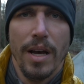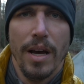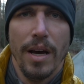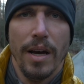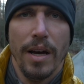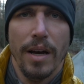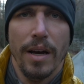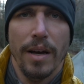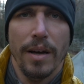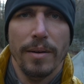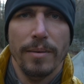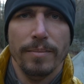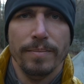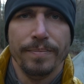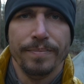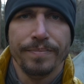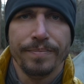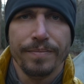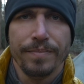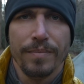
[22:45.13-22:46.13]

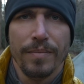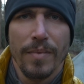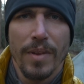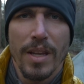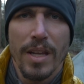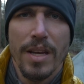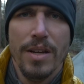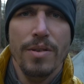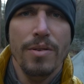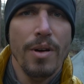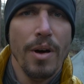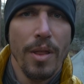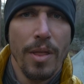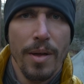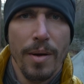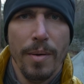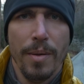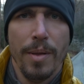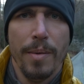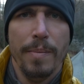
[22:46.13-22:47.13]

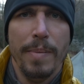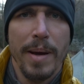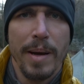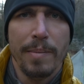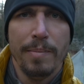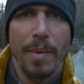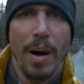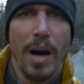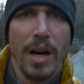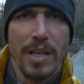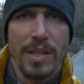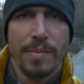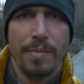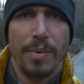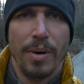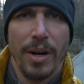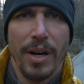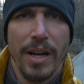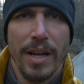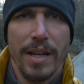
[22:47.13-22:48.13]
the big box
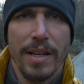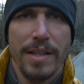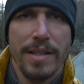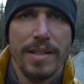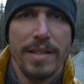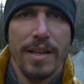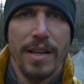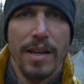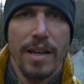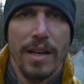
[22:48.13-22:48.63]
brand